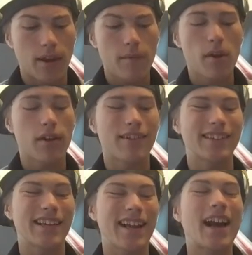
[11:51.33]
Impact
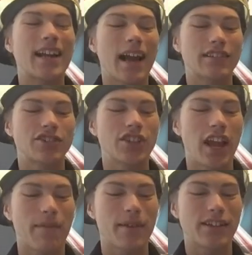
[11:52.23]
Wrestling Knockouts
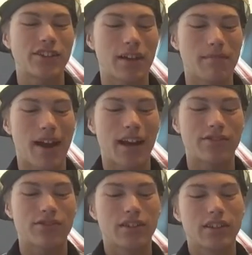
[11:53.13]
Championship
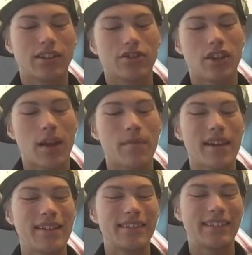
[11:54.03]
match.
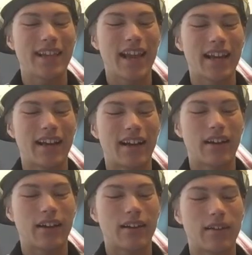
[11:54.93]
Champion
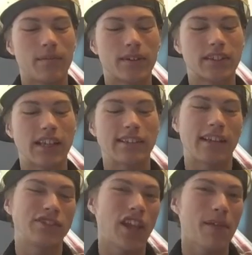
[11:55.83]
Sienna versus
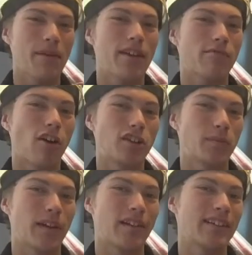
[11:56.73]
Champion
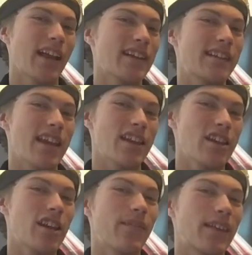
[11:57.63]
Rosemary. It's actually
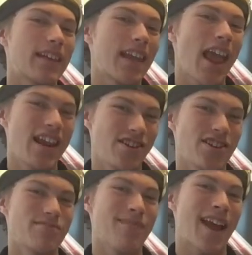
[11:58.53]
a
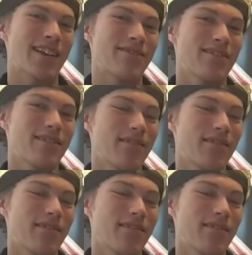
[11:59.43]
unification match.